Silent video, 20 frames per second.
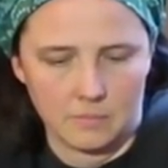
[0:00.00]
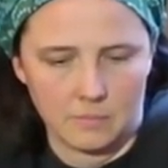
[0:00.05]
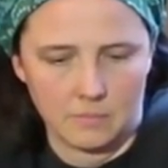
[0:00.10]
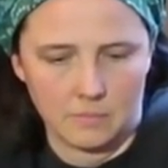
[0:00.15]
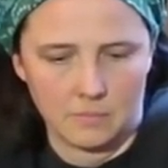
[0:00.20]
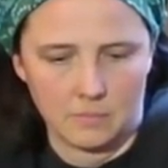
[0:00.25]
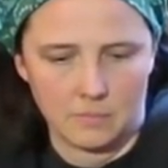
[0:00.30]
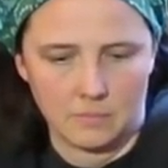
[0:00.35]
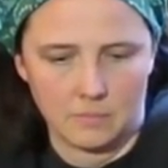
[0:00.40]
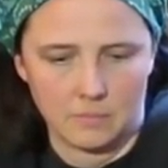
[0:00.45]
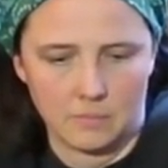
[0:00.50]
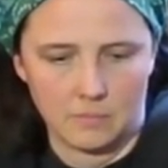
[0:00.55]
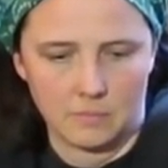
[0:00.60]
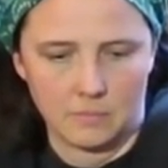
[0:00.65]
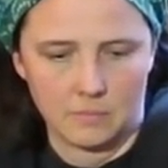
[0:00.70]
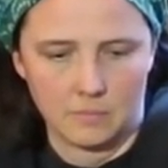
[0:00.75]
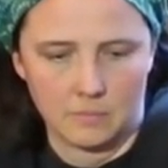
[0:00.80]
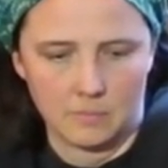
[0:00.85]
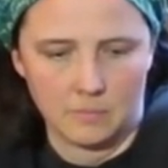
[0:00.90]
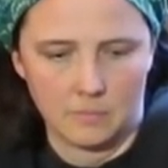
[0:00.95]

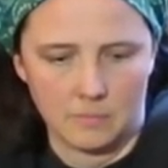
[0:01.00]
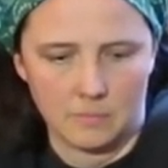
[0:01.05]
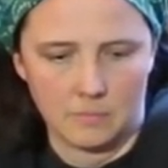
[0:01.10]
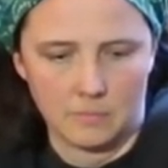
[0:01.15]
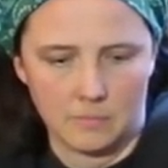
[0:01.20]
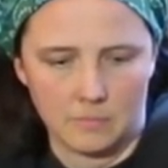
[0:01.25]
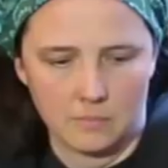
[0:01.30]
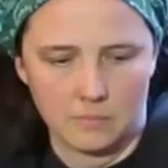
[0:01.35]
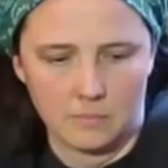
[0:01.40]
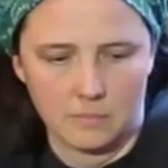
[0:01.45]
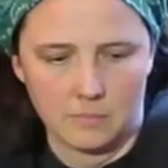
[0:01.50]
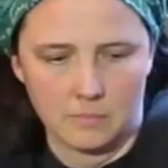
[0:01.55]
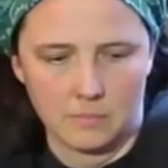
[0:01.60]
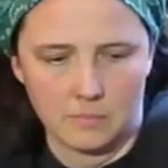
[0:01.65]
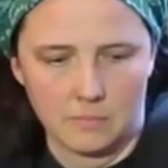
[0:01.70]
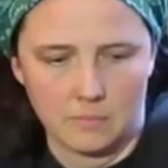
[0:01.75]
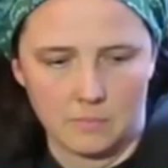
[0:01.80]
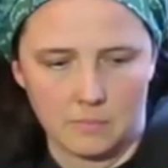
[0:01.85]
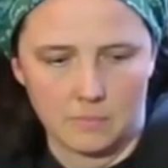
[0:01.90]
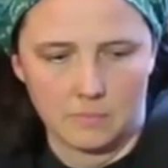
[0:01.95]

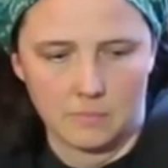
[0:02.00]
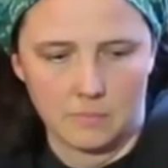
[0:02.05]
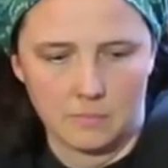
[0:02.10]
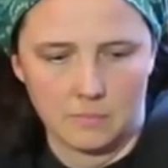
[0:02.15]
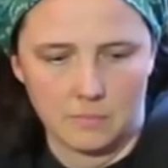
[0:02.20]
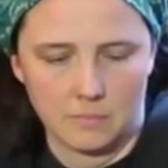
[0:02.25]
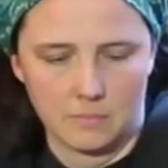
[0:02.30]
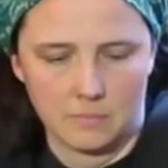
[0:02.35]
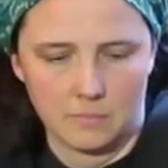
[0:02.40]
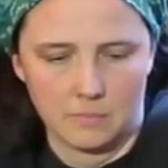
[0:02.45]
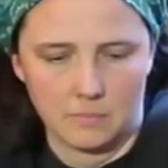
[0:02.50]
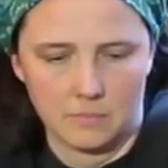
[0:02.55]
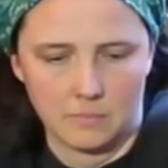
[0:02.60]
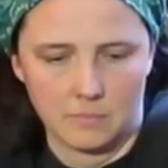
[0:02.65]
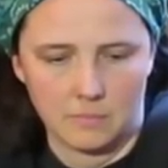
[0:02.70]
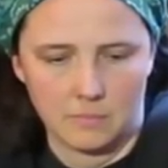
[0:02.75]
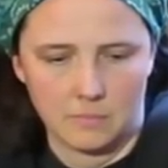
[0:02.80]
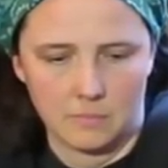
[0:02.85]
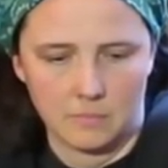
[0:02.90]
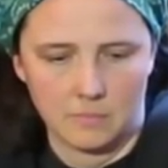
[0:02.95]

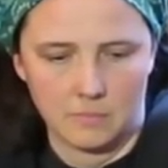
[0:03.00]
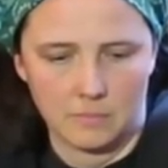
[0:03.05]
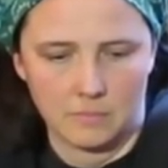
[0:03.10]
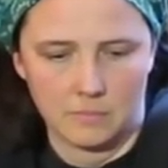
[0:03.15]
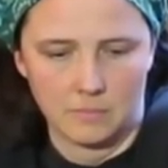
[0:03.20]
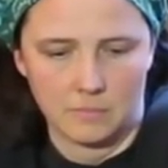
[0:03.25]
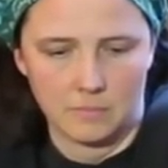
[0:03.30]
No words are spoken by the person on screen.